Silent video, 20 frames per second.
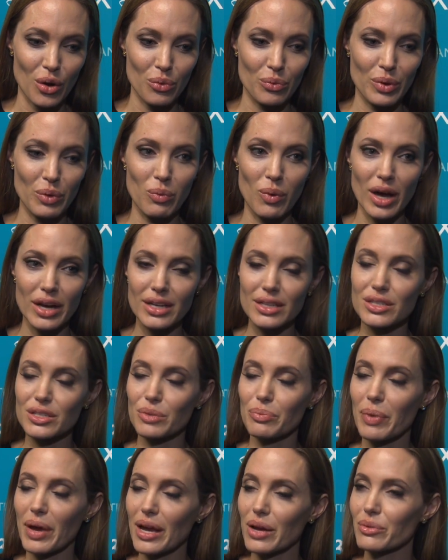we wanted
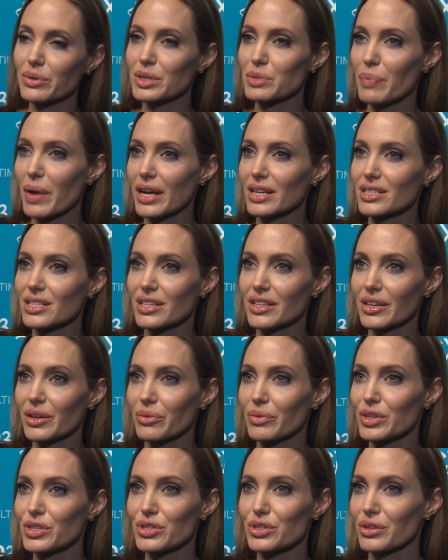to pay respect to the
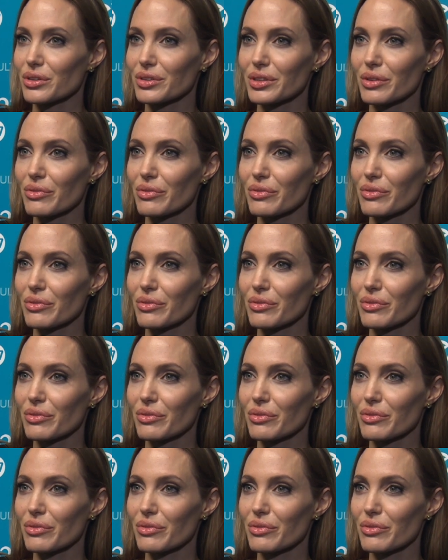original.